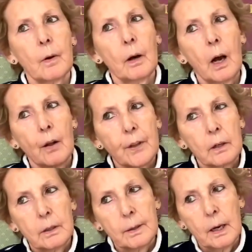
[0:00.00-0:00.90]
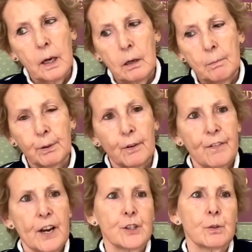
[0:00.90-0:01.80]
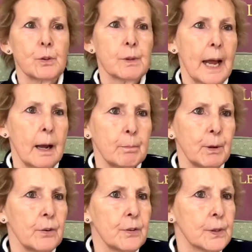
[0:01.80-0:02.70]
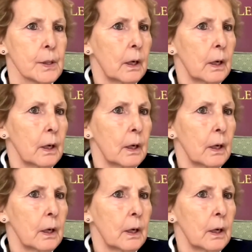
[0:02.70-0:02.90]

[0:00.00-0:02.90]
other professionals, ambulance,